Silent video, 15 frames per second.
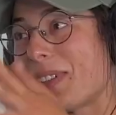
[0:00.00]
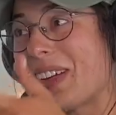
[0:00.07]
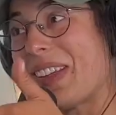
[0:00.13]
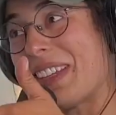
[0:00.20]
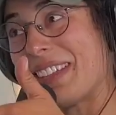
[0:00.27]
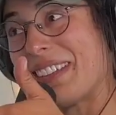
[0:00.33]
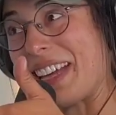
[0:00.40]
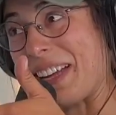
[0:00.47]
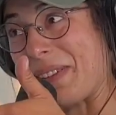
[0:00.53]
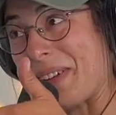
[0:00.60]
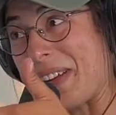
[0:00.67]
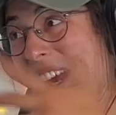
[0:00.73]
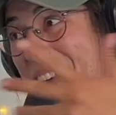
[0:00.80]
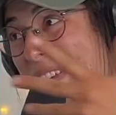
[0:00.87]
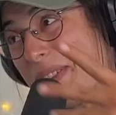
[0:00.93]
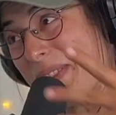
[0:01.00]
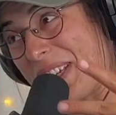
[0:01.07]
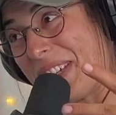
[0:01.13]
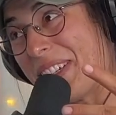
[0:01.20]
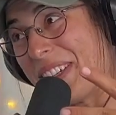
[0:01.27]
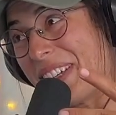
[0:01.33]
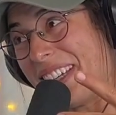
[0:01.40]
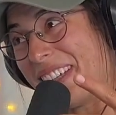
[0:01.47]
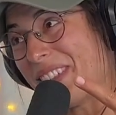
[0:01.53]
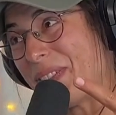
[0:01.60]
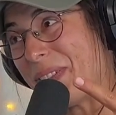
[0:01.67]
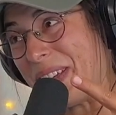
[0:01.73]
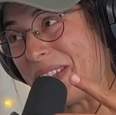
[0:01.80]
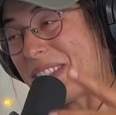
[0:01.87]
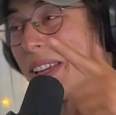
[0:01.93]
on the second one. I do think cooking is
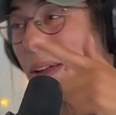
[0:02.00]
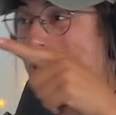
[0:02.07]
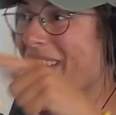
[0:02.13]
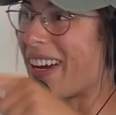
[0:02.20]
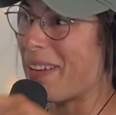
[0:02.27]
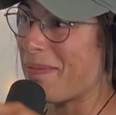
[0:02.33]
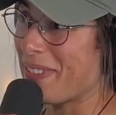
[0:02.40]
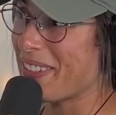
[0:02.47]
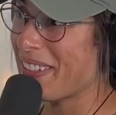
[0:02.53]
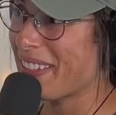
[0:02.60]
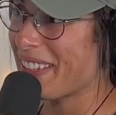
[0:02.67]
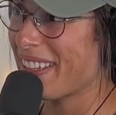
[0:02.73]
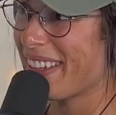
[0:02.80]
fun sometimes.